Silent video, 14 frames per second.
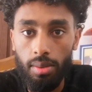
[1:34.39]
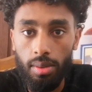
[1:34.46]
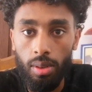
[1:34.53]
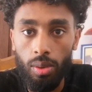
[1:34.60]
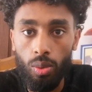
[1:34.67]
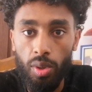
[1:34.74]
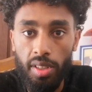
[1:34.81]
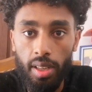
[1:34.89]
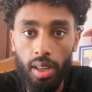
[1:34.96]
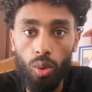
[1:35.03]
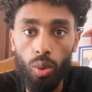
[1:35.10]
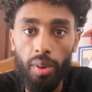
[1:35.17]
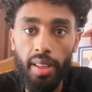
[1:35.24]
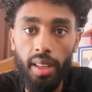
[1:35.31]
it was a
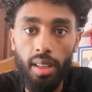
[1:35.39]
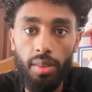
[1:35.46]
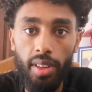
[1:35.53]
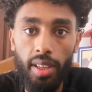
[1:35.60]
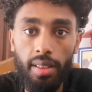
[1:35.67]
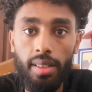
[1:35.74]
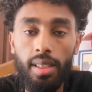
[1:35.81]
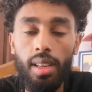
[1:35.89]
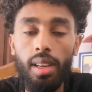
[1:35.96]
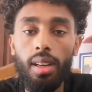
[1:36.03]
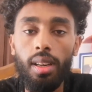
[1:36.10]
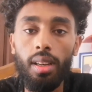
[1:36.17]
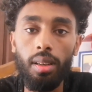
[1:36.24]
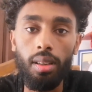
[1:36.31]
networking event
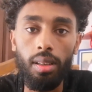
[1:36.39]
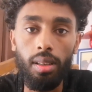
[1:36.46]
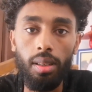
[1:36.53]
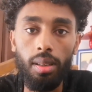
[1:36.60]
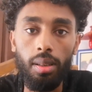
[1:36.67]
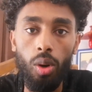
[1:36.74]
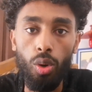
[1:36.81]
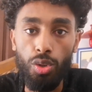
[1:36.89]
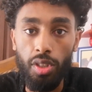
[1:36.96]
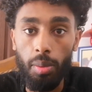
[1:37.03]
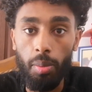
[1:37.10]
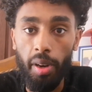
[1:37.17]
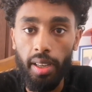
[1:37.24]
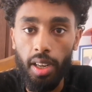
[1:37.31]

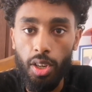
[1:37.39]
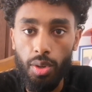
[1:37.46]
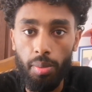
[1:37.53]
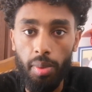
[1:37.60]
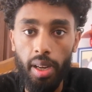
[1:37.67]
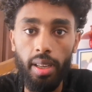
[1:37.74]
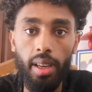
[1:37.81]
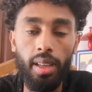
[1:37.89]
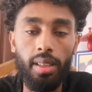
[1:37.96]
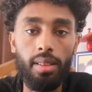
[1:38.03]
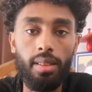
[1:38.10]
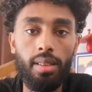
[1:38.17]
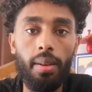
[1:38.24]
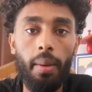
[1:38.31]
hosted by Dashan Bank, and